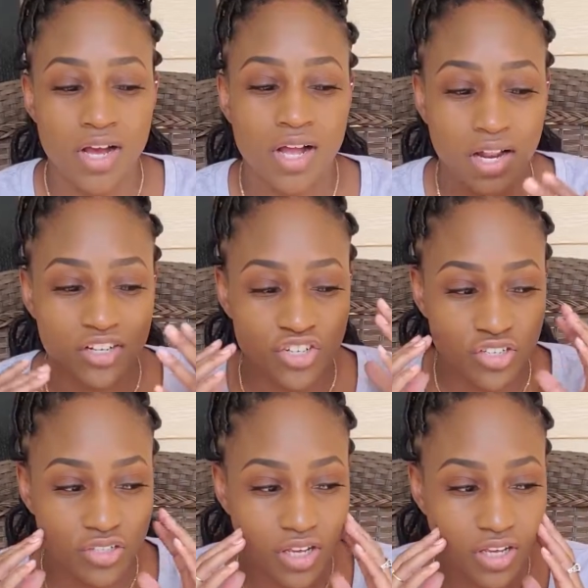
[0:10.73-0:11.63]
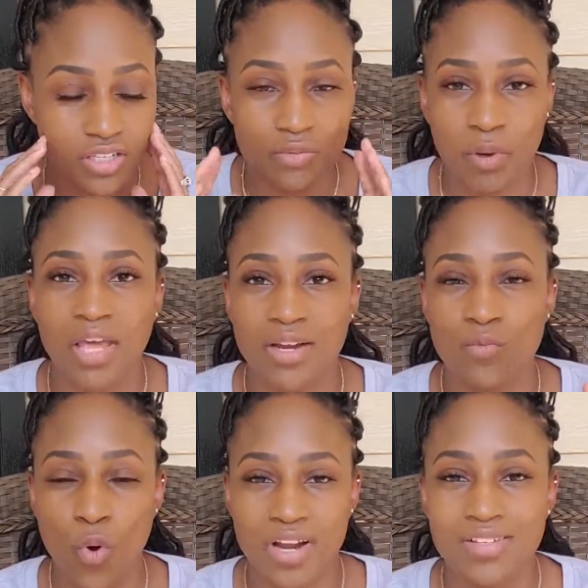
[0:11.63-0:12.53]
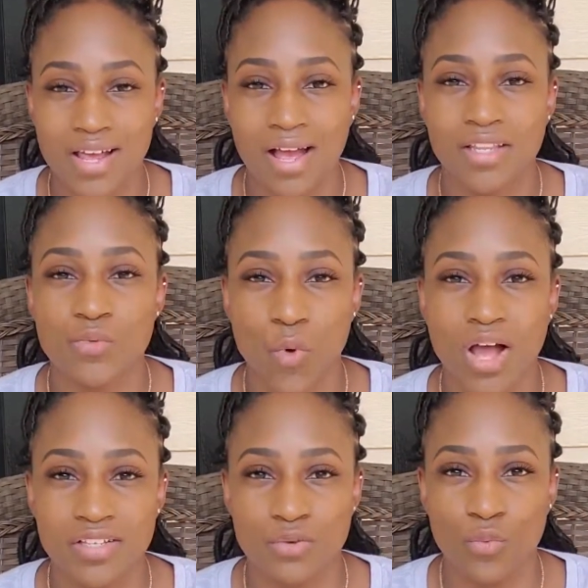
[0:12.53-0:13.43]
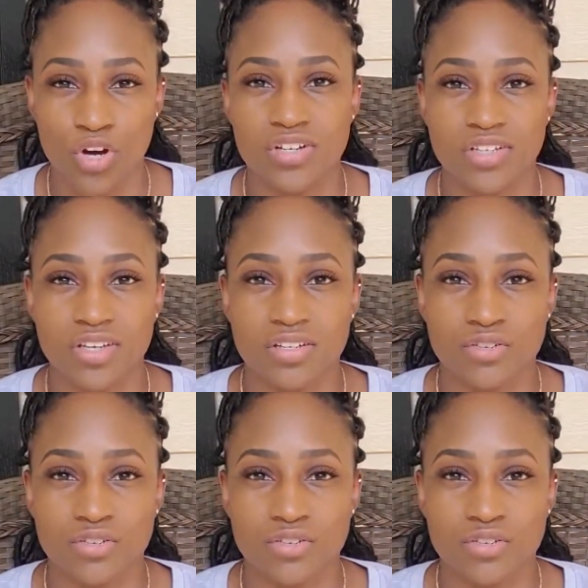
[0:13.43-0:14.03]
kind of just explain what exactly Wines and Words is,